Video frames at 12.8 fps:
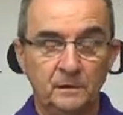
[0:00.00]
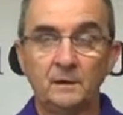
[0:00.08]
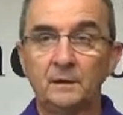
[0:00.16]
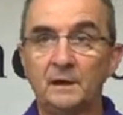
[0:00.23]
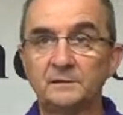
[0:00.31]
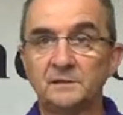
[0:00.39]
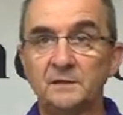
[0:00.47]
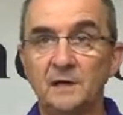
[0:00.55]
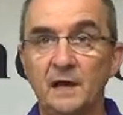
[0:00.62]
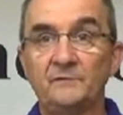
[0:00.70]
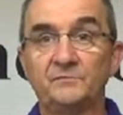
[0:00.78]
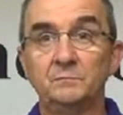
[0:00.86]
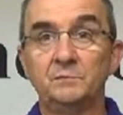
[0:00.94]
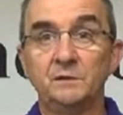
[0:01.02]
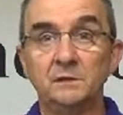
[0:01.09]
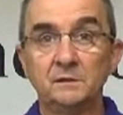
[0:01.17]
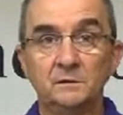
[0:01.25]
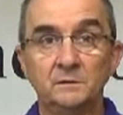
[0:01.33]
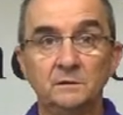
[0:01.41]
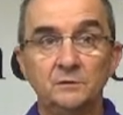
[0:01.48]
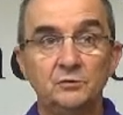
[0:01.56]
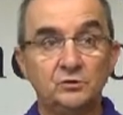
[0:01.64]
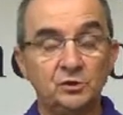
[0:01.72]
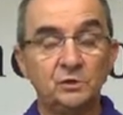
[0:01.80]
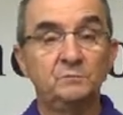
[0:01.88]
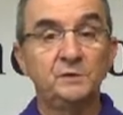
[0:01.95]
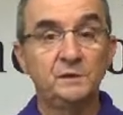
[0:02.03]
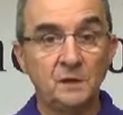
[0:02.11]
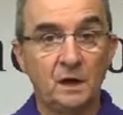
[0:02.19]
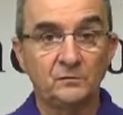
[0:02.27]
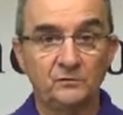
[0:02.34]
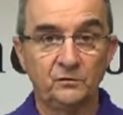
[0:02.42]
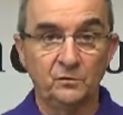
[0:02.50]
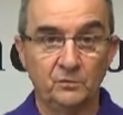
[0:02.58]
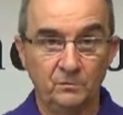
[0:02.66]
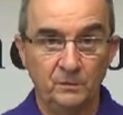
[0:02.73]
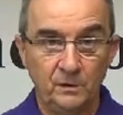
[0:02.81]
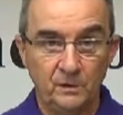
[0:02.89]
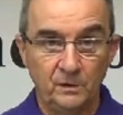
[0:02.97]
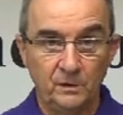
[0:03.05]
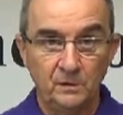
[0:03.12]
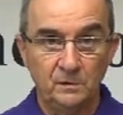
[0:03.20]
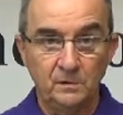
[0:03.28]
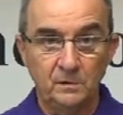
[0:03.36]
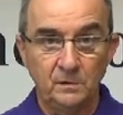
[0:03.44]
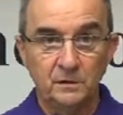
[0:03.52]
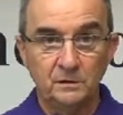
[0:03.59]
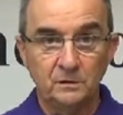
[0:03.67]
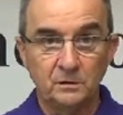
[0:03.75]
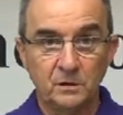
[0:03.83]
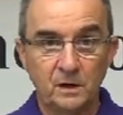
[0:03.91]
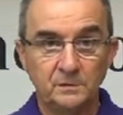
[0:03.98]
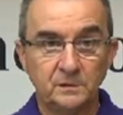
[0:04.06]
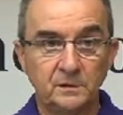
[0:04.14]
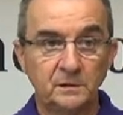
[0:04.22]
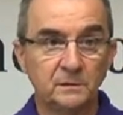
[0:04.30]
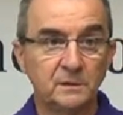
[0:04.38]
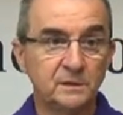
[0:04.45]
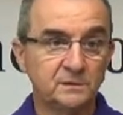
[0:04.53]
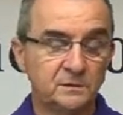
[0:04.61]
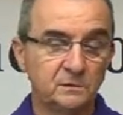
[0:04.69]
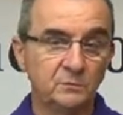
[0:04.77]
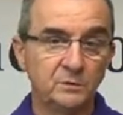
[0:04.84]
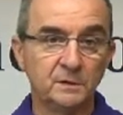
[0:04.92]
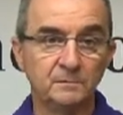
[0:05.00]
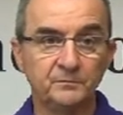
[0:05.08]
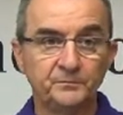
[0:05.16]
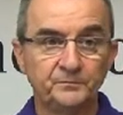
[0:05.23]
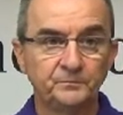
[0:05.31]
Uh, I say you have to be. You should be doctrinal in your content. Yes, William.